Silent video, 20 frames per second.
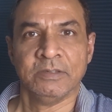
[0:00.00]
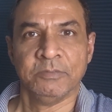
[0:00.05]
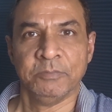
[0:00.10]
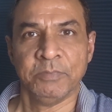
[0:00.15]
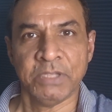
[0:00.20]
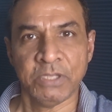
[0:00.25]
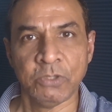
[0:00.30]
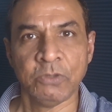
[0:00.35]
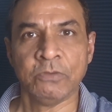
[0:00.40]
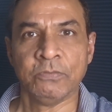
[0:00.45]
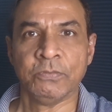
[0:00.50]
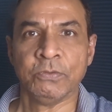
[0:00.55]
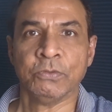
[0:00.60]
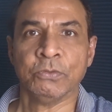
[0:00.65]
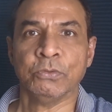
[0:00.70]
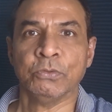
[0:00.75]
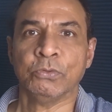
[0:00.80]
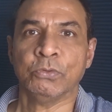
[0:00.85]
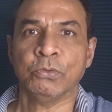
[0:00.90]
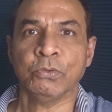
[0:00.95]
Many of
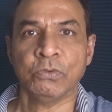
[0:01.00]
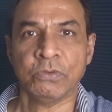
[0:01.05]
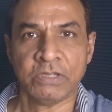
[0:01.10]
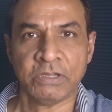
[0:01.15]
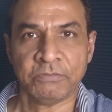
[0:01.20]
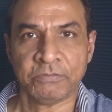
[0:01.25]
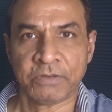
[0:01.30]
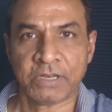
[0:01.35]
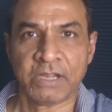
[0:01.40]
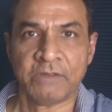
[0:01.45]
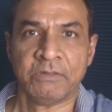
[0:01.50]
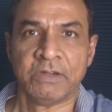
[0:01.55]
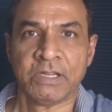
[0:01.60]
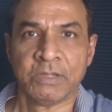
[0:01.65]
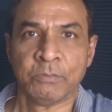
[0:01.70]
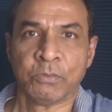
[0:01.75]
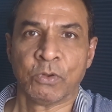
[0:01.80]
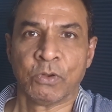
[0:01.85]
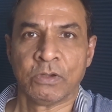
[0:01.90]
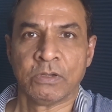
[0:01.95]
you who would have traveled
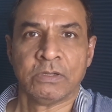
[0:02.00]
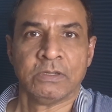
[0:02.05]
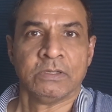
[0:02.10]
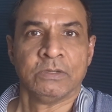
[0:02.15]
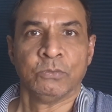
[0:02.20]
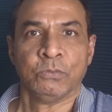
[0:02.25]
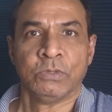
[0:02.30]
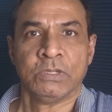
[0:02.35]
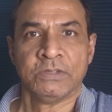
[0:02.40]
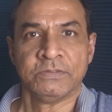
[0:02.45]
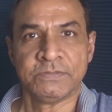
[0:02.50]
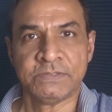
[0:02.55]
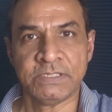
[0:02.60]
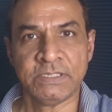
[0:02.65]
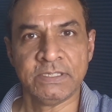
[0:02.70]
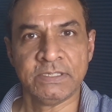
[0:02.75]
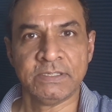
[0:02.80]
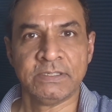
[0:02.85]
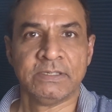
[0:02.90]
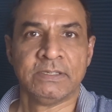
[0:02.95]
abroad would have
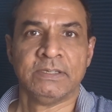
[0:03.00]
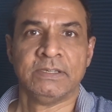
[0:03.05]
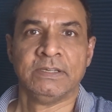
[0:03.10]
seen